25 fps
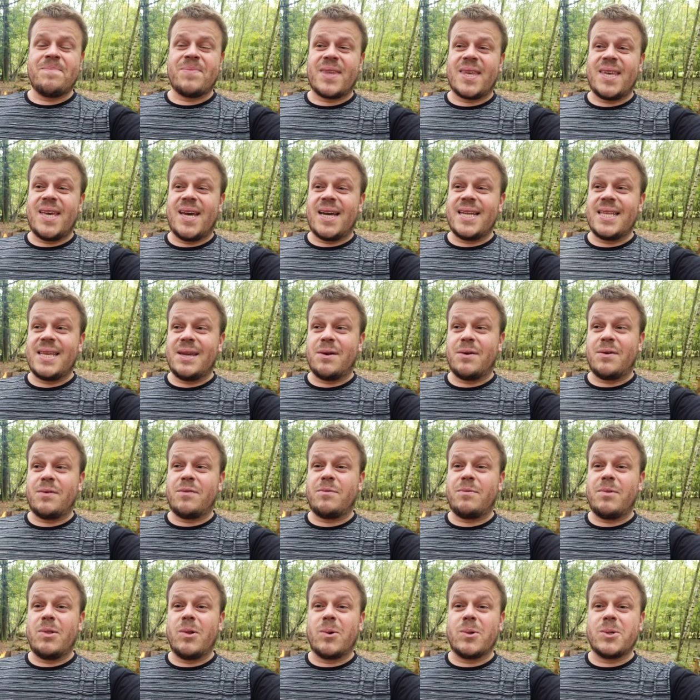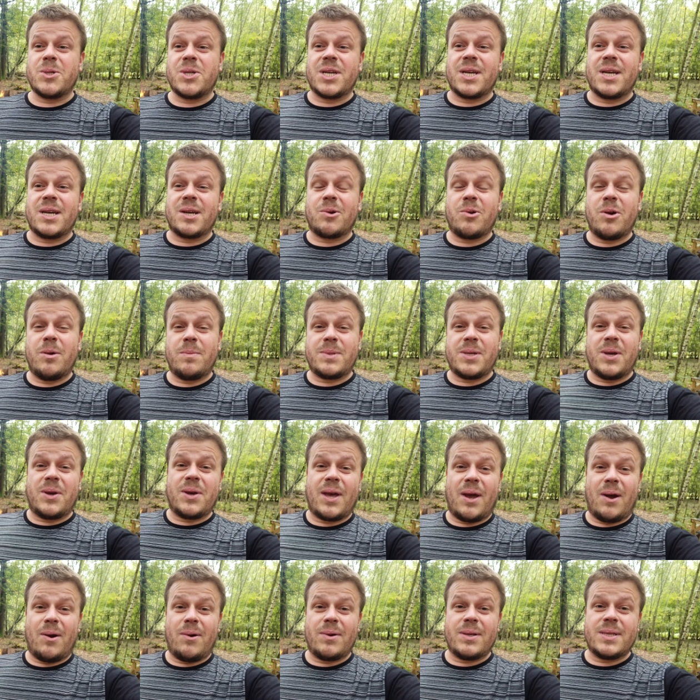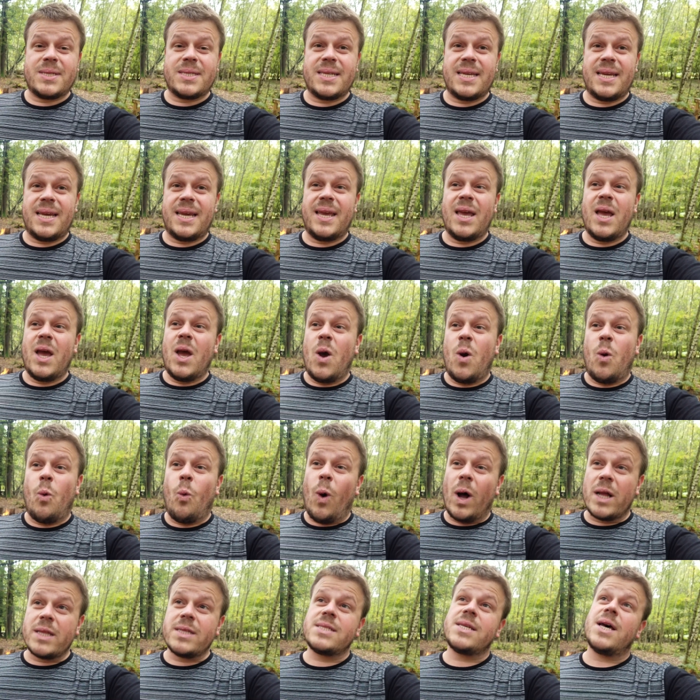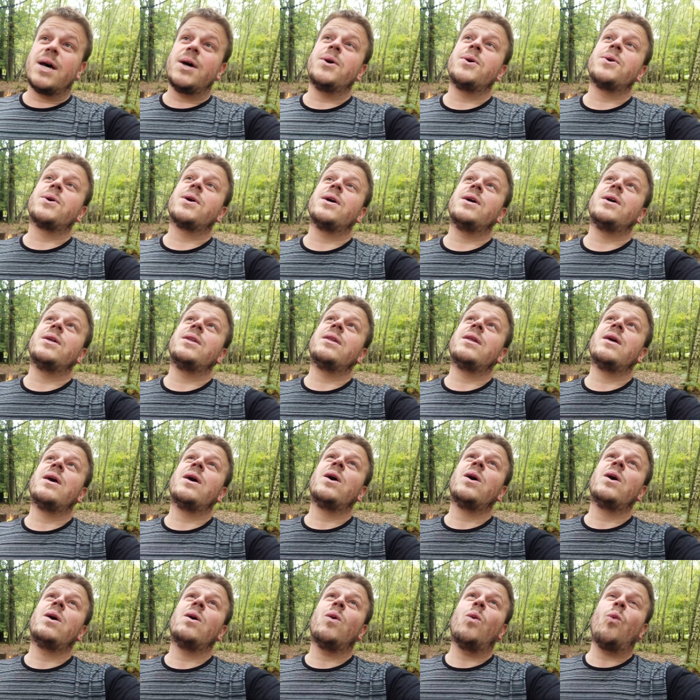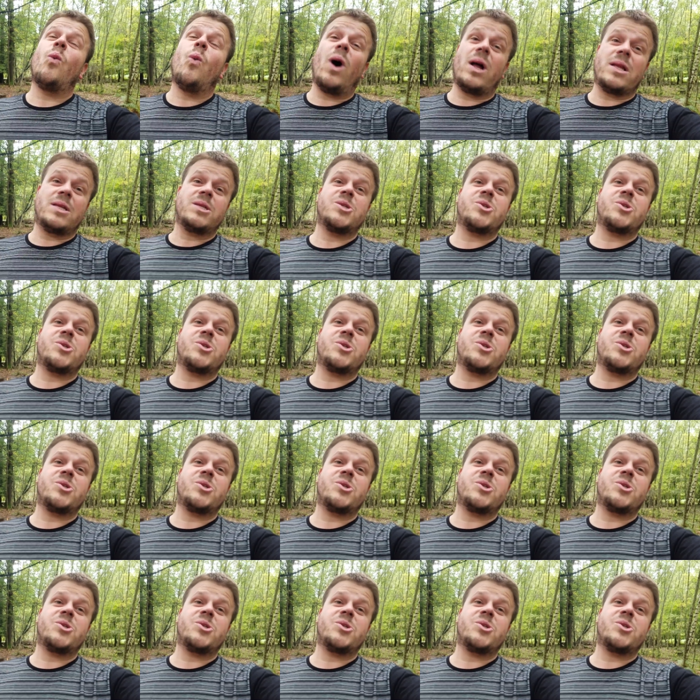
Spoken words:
the idea of launching a cryptocurrency, one token, one